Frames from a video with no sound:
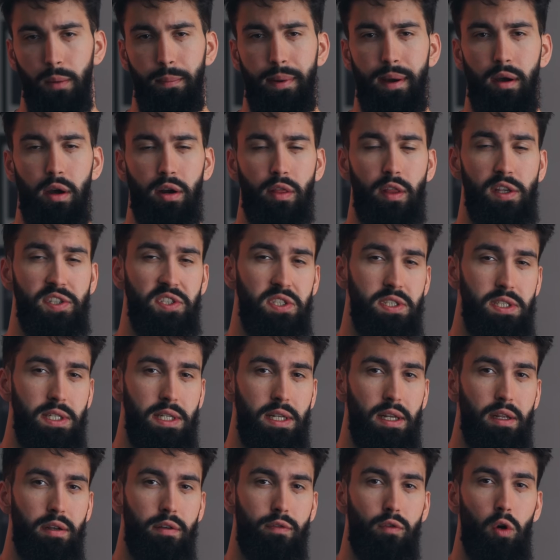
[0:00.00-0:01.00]
comparing the
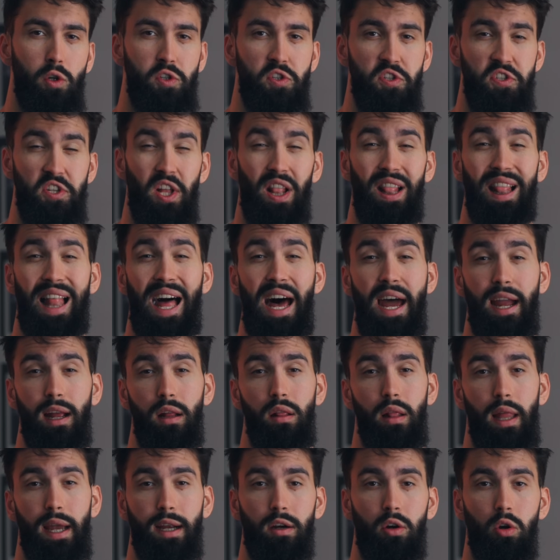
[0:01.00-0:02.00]
seated versus the
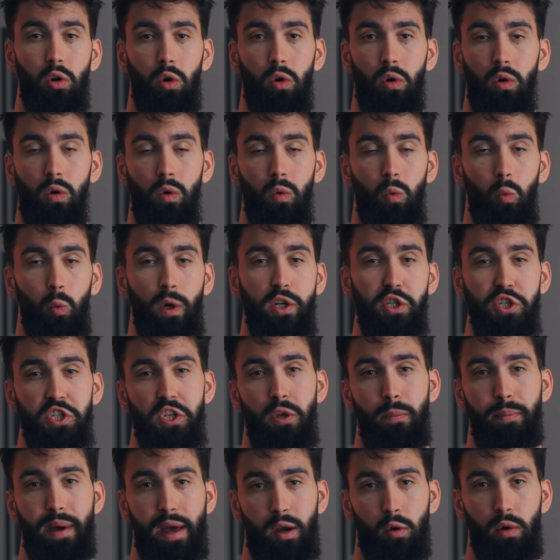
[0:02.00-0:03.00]
lying leg curl, which is
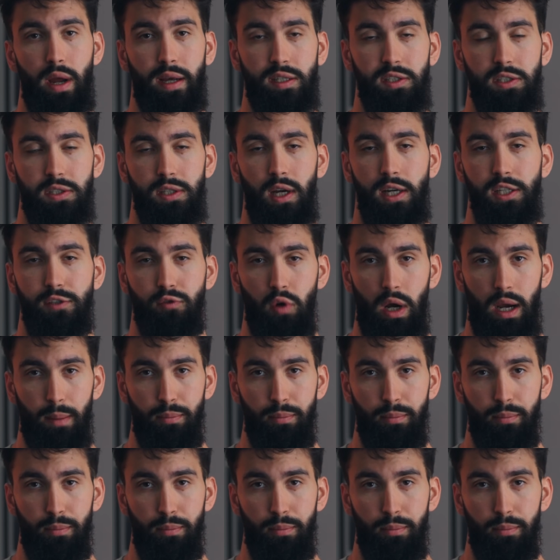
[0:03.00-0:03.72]
the better exercise for